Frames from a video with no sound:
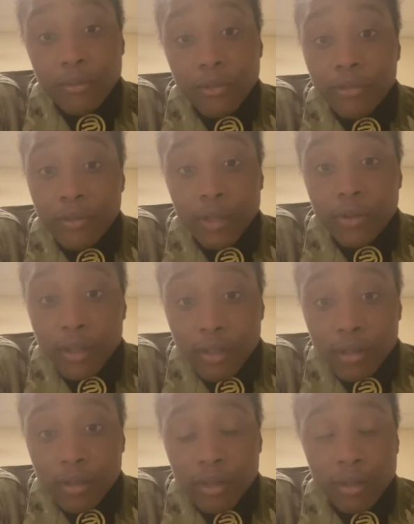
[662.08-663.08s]
failure.
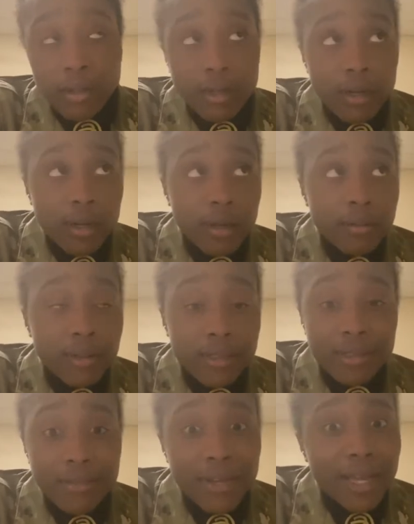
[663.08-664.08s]
Because
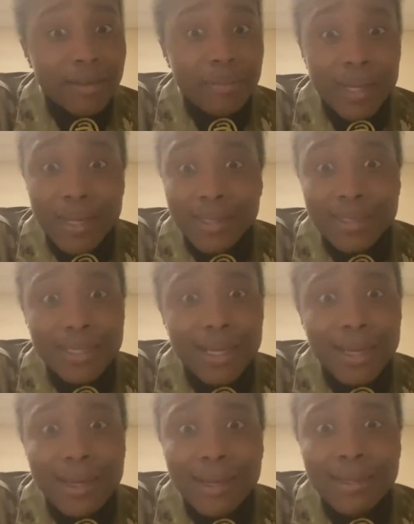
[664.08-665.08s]
if I can pass,
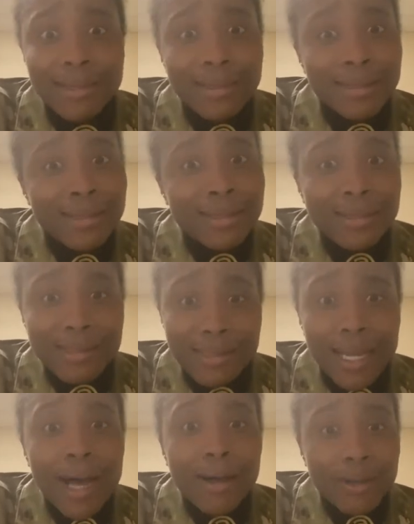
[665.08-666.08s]

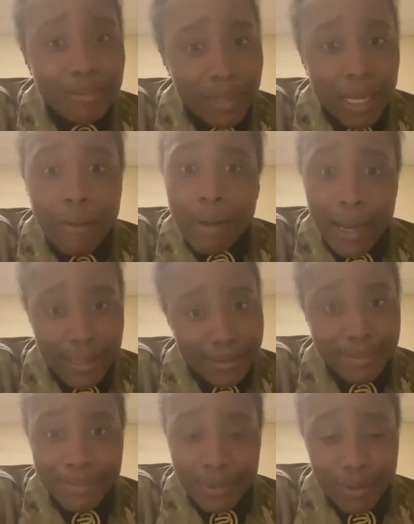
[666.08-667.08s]
y'all gonna be all right.
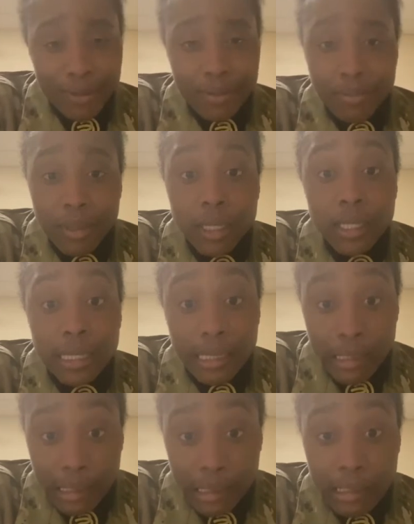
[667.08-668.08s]

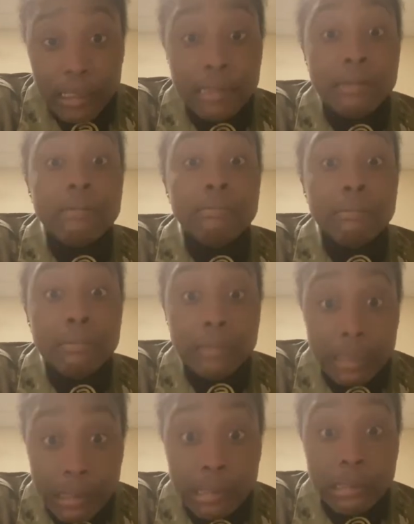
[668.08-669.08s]
Believe
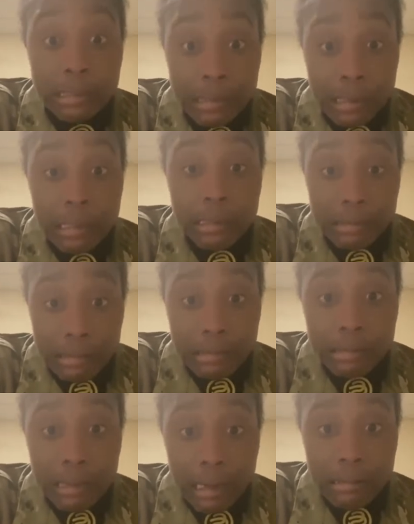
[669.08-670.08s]
me.
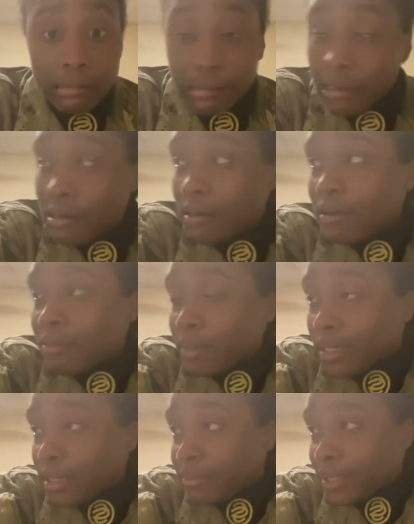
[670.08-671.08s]
Okay?
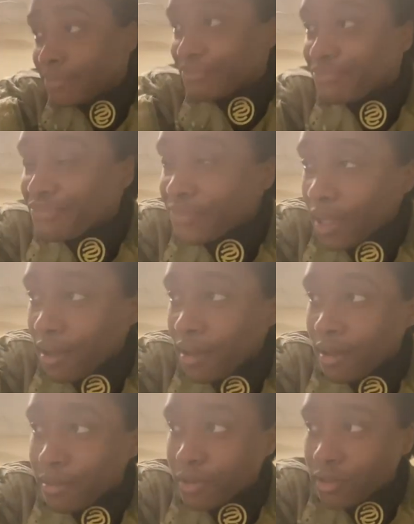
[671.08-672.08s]
Believe me.
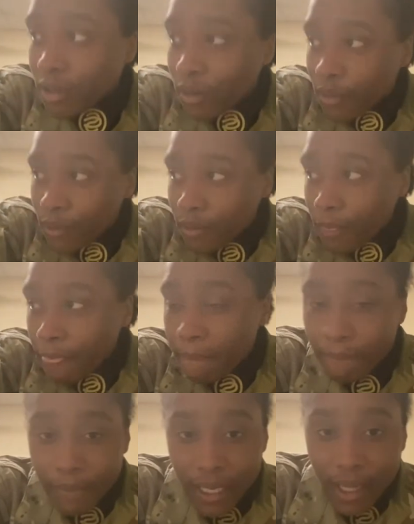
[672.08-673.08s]
So
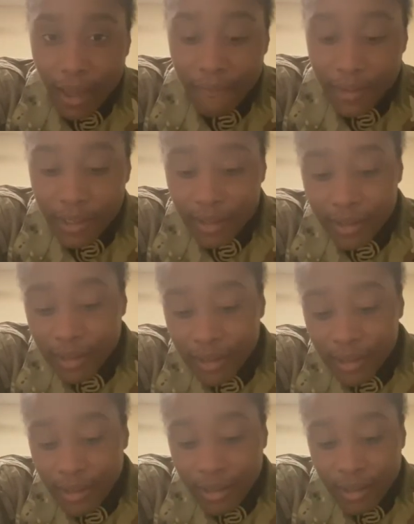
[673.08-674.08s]
be confident
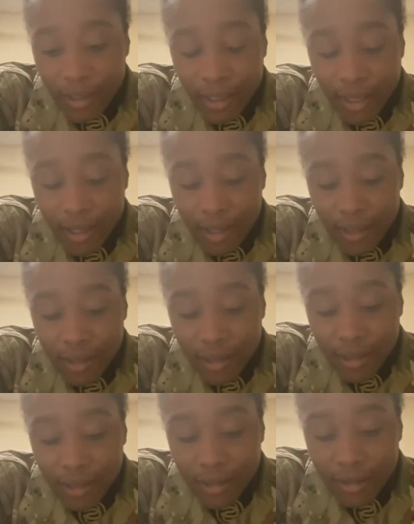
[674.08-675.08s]

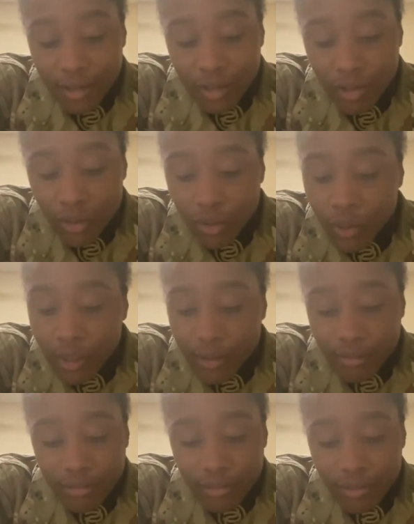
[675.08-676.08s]
and just do it.
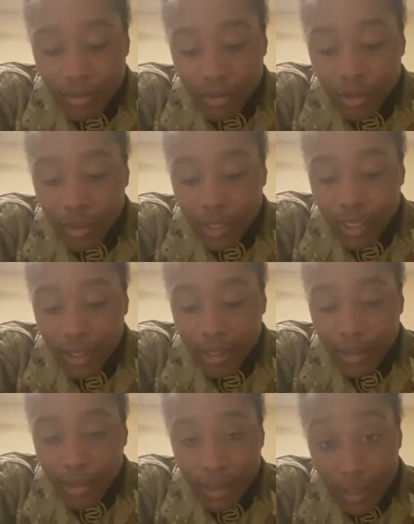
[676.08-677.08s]
So
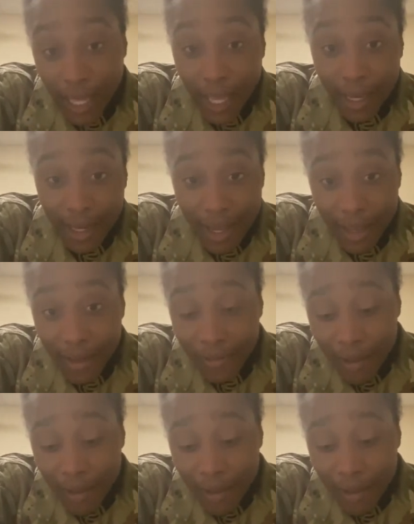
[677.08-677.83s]
again, LandNav.